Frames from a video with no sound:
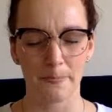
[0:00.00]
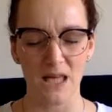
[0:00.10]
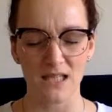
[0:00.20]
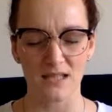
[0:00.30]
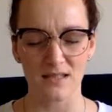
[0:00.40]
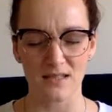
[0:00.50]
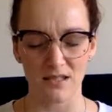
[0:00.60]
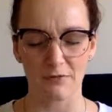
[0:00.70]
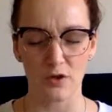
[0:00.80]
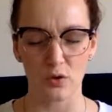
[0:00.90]
This is
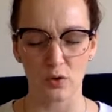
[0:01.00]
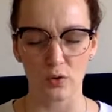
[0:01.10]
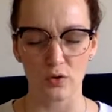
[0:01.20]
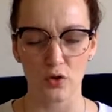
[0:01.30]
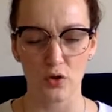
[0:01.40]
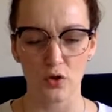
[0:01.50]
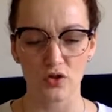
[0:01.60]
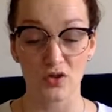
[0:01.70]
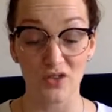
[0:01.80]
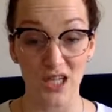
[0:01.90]
difficult.
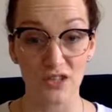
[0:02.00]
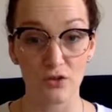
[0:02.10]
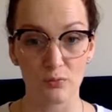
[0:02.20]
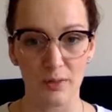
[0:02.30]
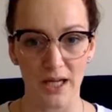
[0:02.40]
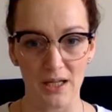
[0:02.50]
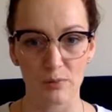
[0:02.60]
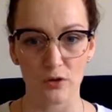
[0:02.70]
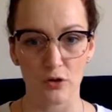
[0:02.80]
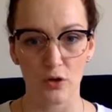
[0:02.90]
So then you'll be
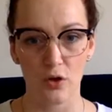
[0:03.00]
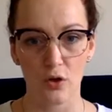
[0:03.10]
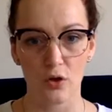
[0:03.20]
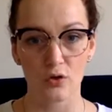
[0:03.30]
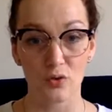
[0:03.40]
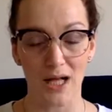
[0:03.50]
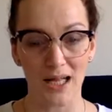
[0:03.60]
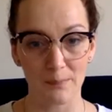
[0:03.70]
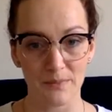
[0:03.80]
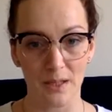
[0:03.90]
able to
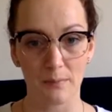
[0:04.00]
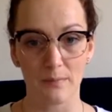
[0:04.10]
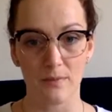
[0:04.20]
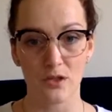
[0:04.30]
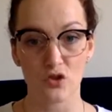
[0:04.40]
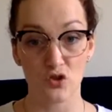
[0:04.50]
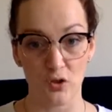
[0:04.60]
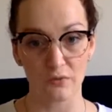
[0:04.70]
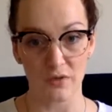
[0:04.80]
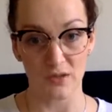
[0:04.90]
help them
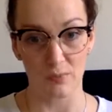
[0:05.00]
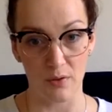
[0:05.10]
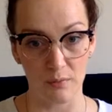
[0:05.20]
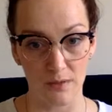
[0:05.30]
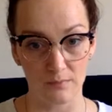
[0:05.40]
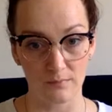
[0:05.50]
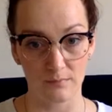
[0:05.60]
solve this problem.